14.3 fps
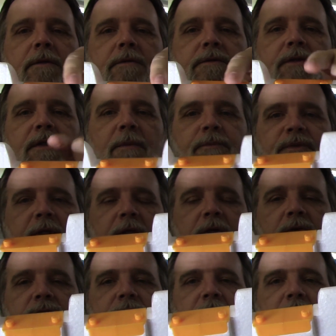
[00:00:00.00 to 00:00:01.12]
tips that
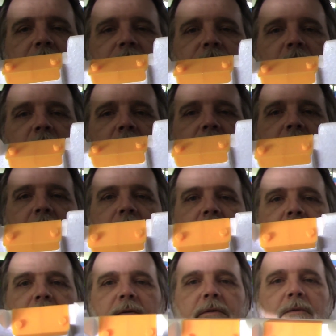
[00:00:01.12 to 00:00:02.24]
goes into the forward
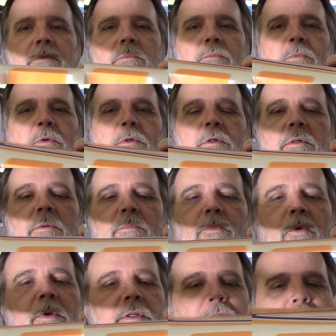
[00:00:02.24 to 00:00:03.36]

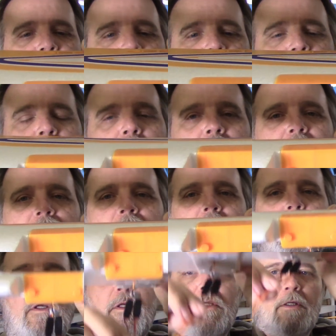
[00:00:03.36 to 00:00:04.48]
point on the fuselage,
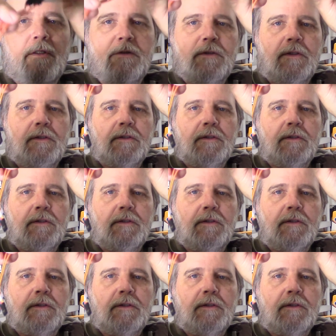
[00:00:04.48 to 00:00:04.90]
and then